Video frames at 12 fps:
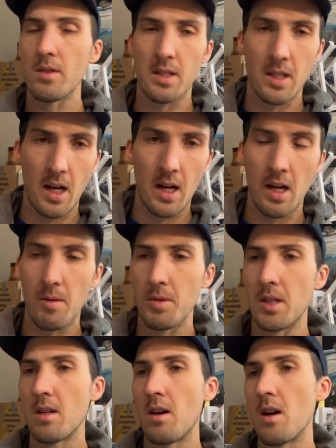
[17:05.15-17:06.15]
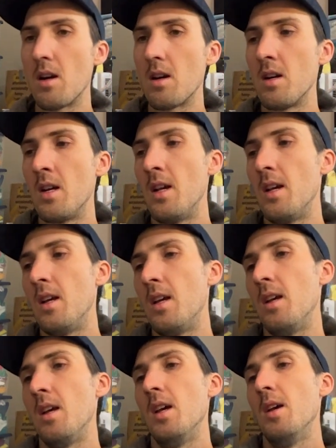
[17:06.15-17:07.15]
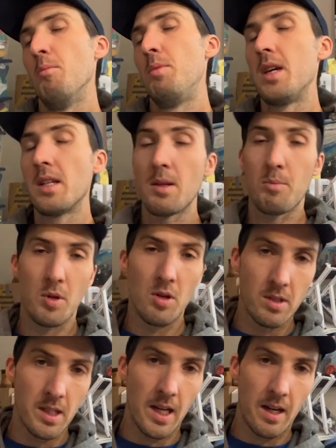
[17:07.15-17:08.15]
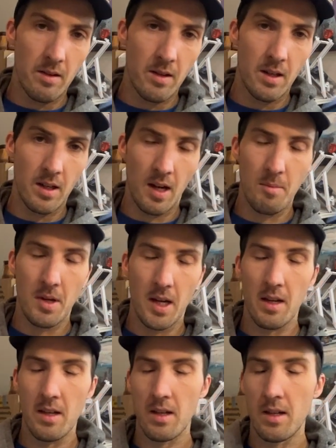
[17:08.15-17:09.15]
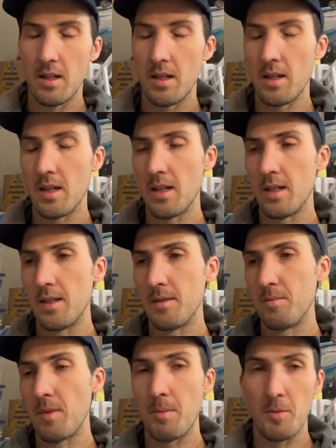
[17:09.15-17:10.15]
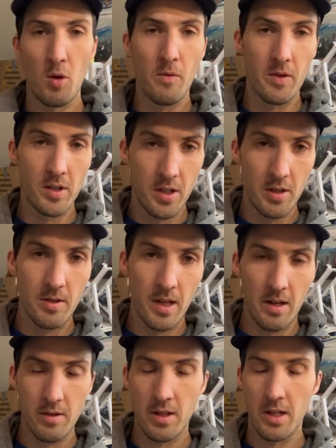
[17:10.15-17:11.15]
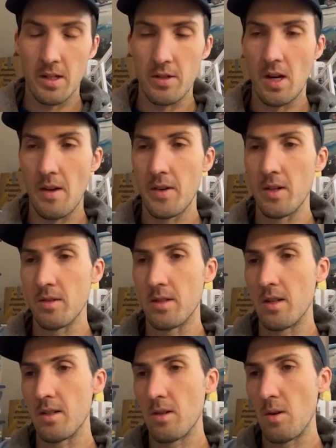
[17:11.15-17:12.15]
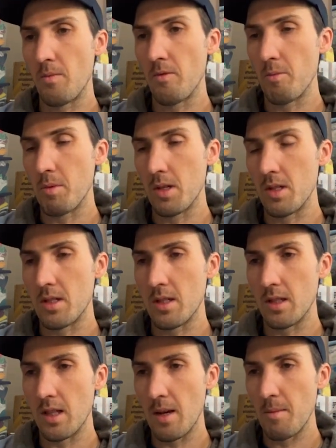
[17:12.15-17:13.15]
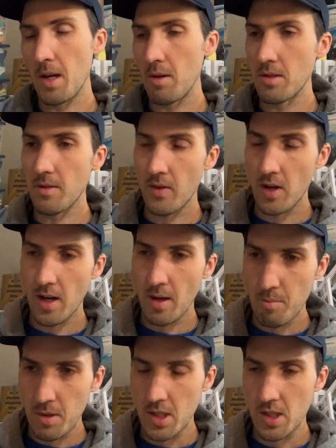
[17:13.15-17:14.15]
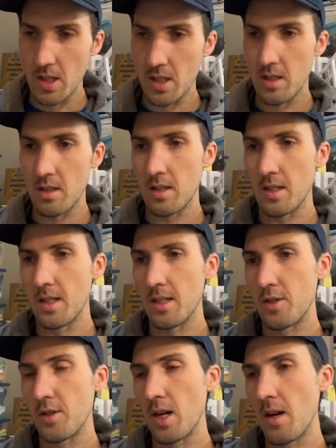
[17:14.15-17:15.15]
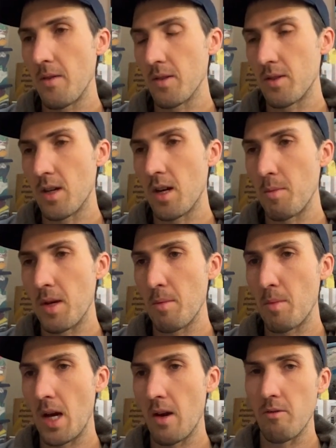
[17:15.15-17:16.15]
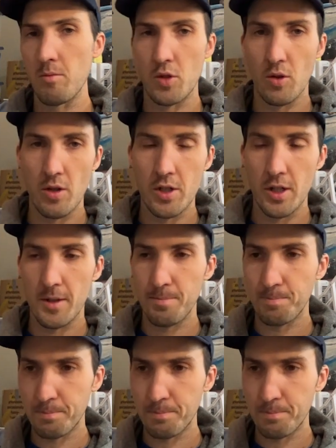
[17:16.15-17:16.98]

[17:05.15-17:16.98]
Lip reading: saga, but the car, because it broke down on my, I'm 0 for 2 now trying to drive Aerostars home from purchasing them. That was a very ambitious drive. I was trying to make it back from Georgia.